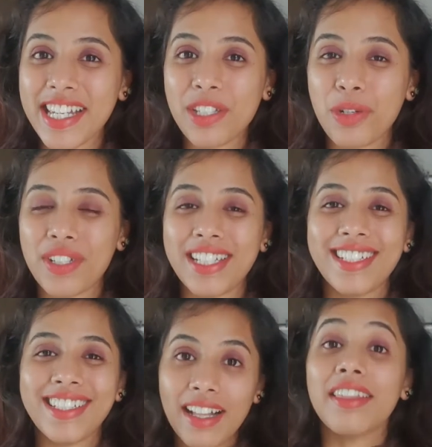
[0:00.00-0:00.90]
Directory,
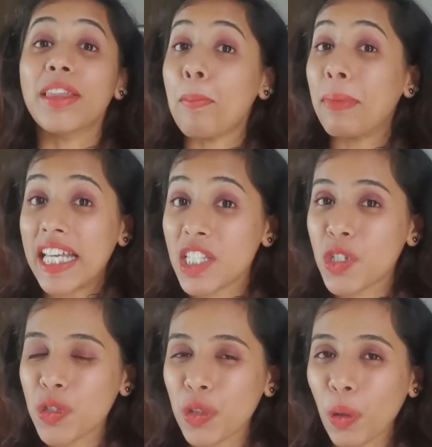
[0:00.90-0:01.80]
the
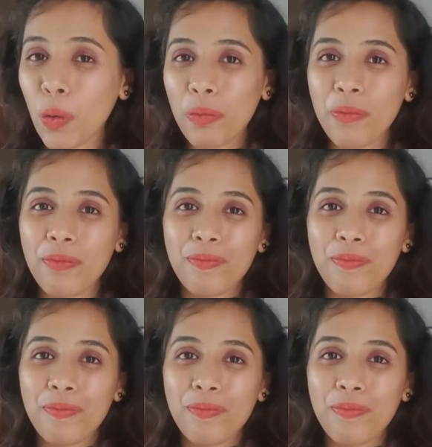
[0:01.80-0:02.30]
place to know